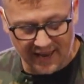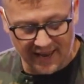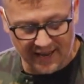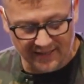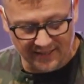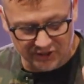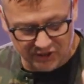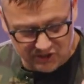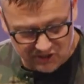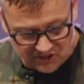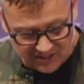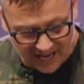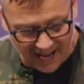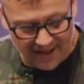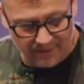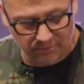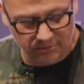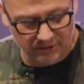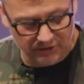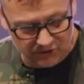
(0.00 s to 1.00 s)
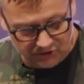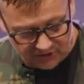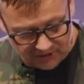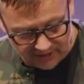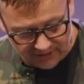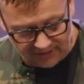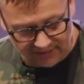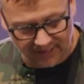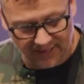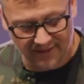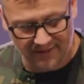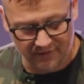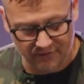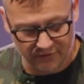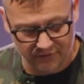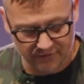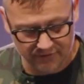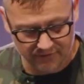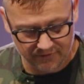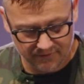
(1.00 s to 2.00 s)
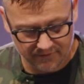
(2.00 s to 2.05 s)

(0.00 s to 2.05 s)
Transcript: and established in love,